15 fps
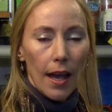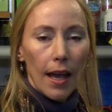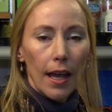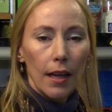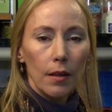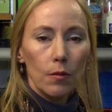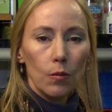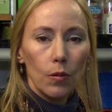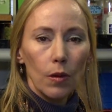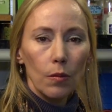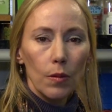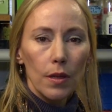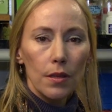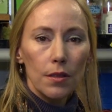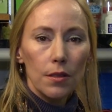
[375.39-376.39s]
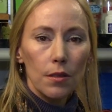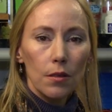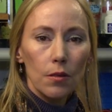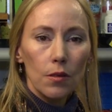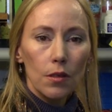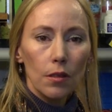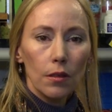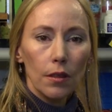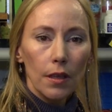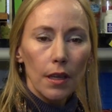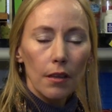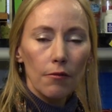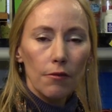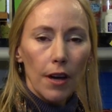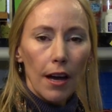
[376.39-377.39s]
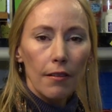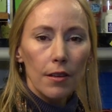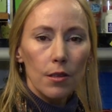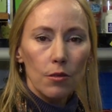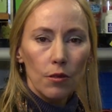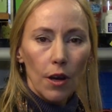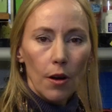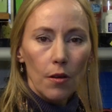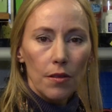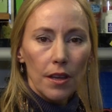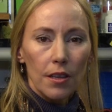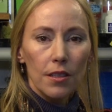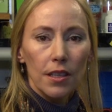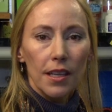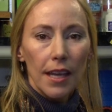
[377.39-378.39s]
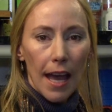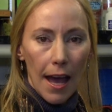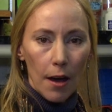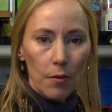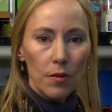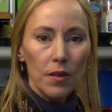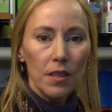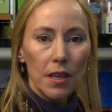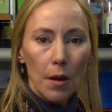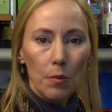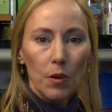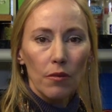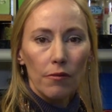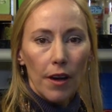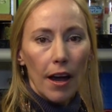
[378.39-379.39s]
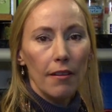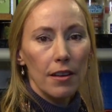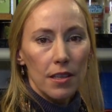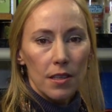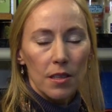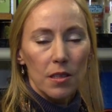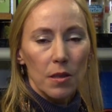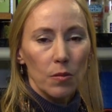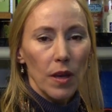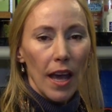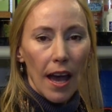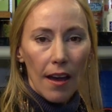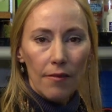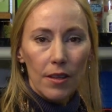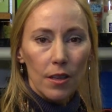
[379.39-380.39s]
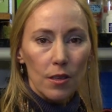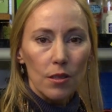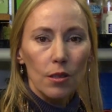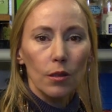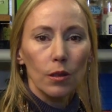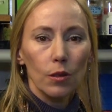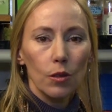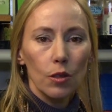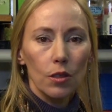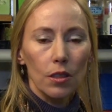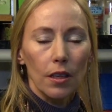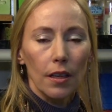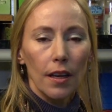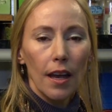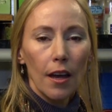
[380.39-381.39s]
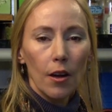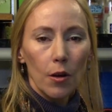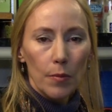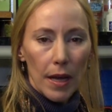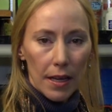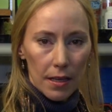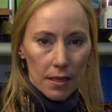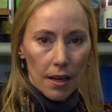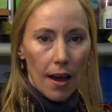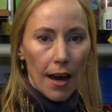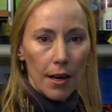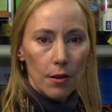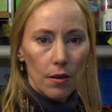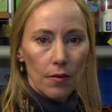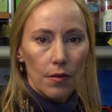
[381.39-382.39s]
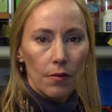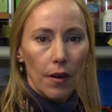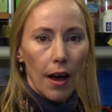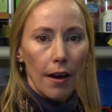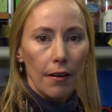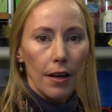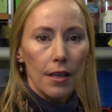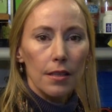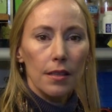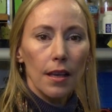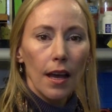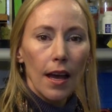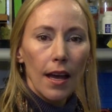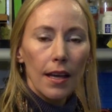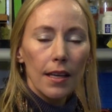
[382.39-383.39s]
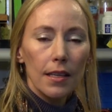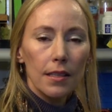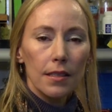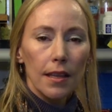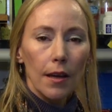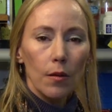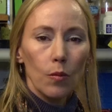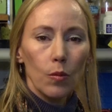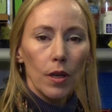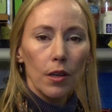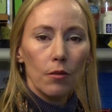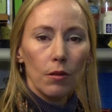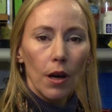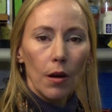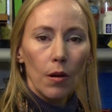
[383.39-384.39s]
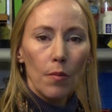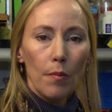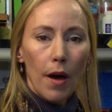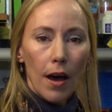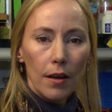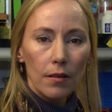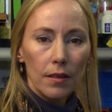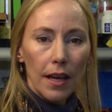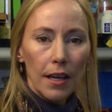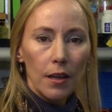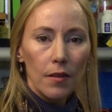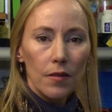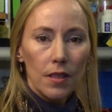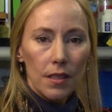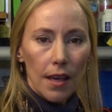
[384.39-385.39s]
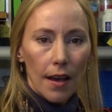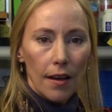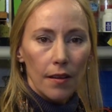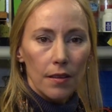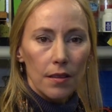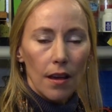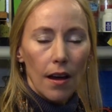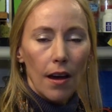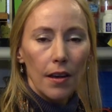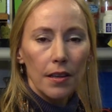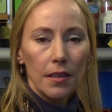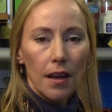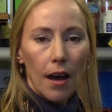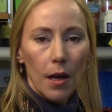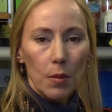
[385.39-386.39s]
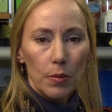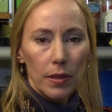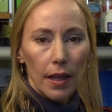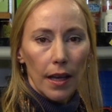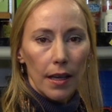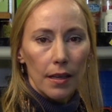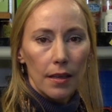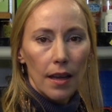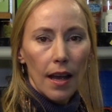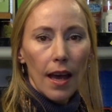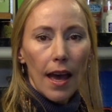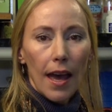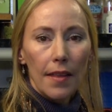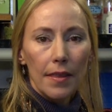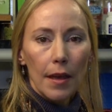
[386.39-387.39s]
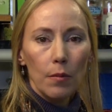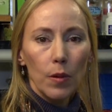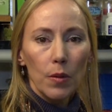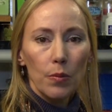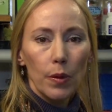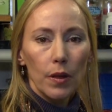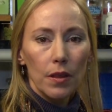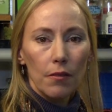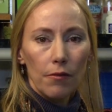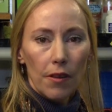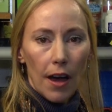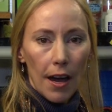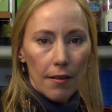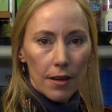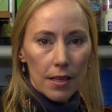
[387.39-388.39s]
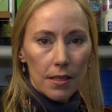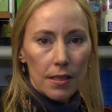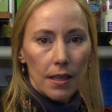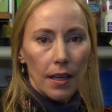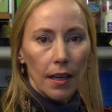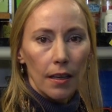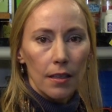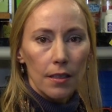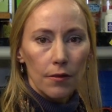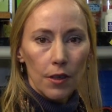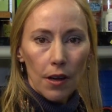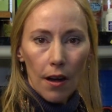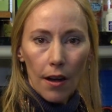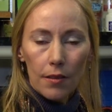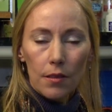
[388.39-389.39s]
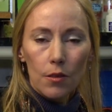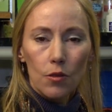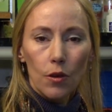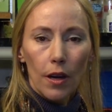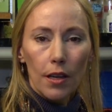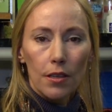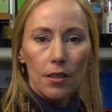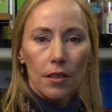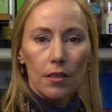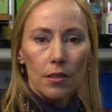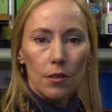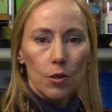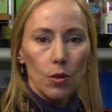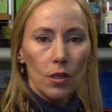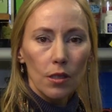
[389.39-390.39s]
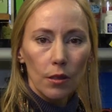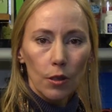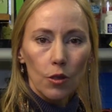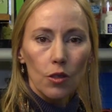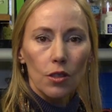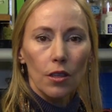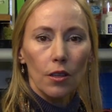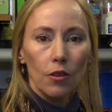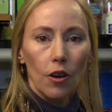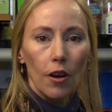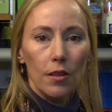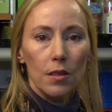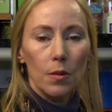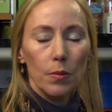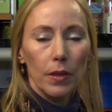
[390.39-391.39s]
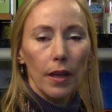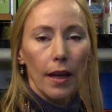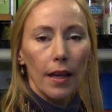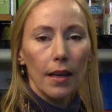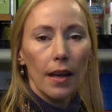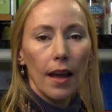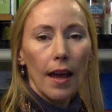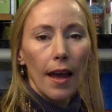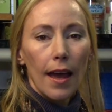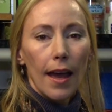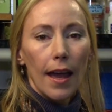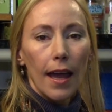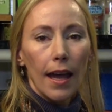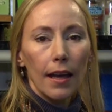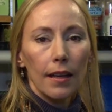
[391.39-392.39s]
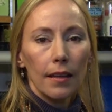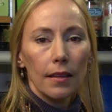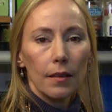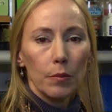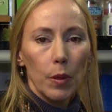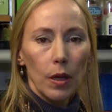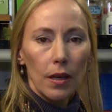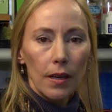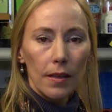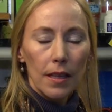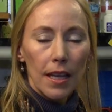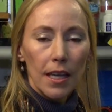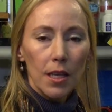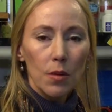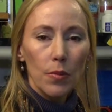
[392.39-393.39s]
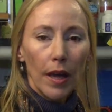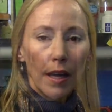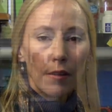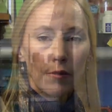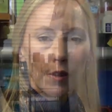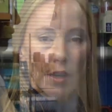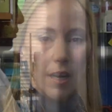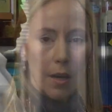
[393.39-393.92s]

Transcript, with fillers: And what we do to look at virus growth and to count the number of viruses that we have in a solution, or make a titer of the virus, is that we grow a monolayer of cells on, on a plate, and then we put the virus in different concentrations, do a dilution across the plate, and put it in the incubator for a